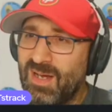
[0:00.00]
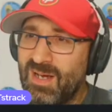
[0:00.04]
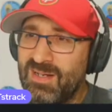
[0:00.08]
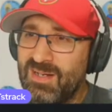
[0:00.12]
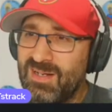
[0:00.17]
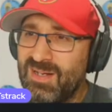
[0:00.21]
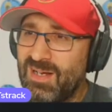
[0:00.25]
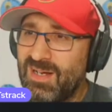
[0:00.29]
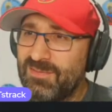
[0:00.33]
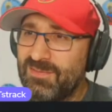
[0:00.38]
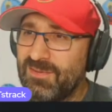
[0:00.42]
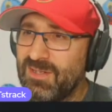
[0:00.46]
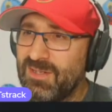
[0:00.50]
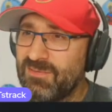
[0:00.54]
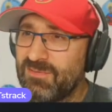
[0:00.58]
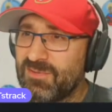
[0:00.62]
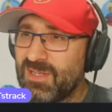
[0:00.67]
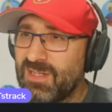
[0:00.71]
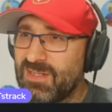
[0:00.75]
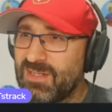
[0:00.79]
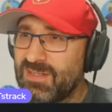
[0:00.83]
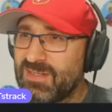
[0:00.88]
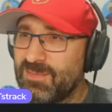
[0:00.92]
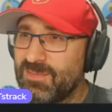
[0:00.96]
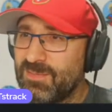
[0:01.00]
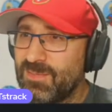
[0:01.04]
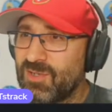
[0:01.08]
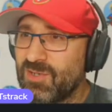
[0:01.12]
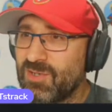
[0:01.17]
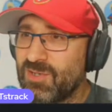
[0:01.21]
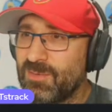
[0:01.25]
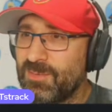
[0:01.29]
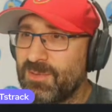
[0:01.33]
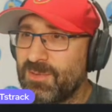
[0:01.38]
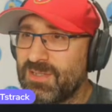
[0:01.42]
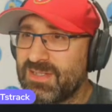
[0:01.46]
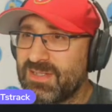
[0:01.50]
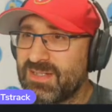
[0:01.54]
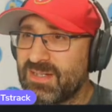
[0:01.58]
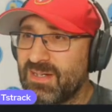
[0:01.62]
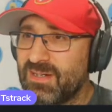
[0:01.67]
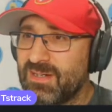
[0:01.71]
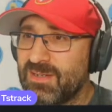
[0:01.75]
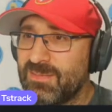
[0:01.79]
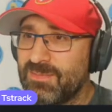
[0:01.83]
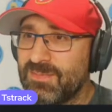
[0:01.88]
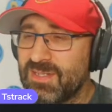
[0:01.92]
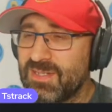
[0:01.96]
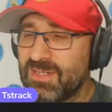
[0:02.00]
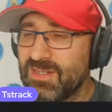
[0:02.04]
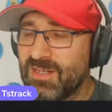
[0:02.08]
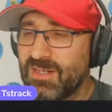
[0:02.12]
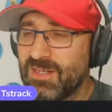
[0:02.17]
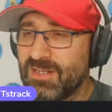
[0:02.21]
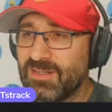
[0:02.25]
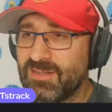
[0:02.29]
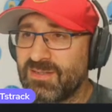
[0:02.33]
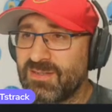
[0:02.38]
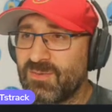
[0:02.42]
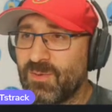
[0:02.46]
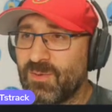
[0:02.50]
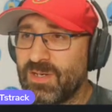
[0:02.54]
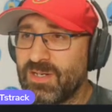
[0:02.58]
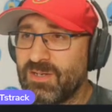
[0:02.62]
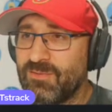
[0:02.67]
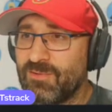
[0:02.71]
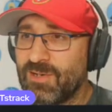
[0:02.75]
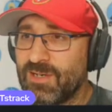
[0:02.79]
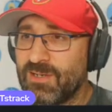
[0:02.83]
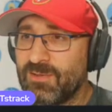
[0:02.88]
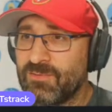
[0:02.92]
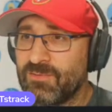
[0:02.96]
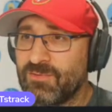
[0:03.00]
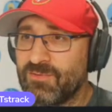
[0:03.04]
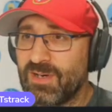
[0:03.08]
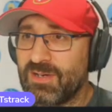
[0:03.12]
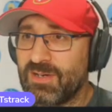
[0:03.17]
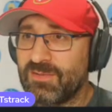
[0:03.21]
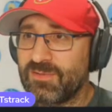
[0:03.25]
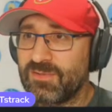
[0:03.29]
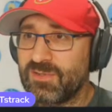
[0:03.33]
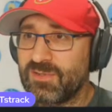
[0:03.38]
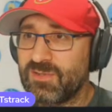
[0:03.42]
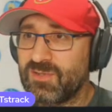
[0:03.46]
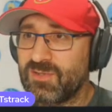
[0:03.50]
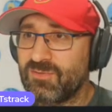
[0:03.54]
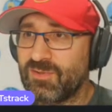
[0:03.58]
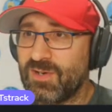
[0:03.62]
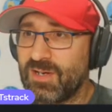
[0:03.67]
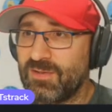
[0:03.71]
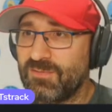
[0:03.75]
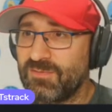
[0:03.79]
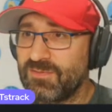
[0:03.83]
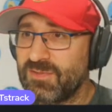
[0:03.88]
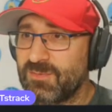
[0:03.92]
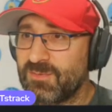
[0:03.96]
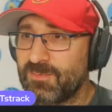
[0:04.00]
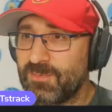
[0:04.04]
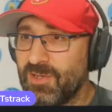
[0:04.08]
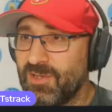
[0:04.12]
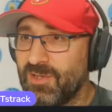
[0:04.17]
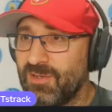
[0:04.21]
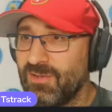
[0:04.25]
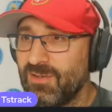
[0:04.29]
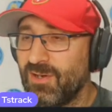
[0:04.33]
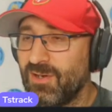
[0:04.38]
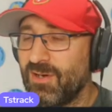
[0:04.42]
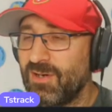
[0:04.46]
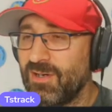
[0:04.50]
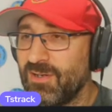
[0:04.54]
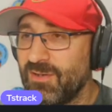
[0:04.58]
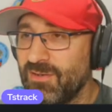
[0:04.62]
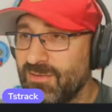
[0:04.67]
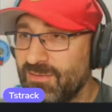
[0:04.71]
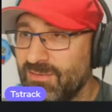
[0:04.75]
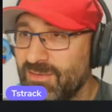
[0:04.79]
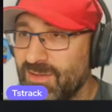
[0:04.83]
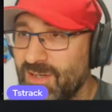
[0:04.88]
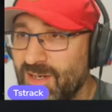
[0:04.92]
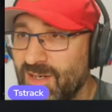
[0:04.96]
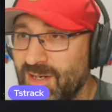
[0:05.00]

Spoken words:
I think I've picked him a couple of times in like 20-round drafters drafts, but not in